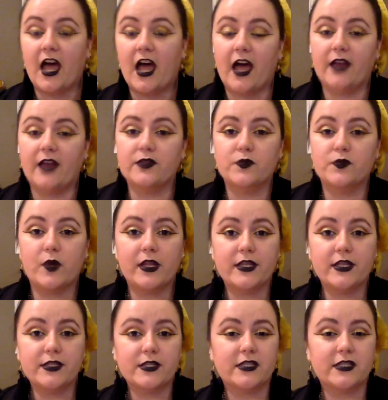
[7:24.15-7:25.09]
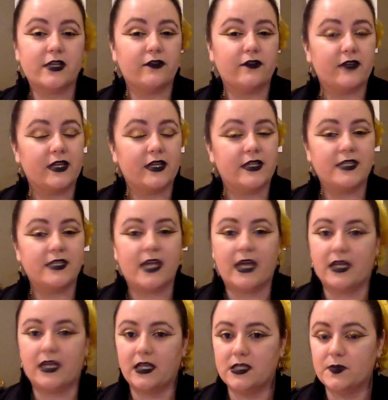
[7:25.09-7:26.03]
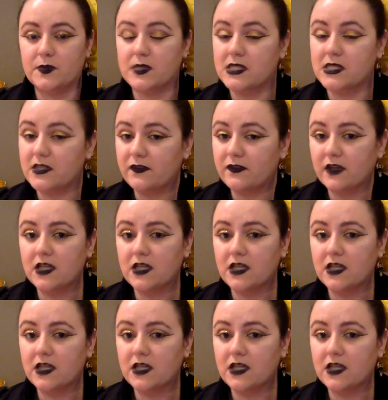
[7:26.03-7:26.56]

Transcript: as well as delving into any specific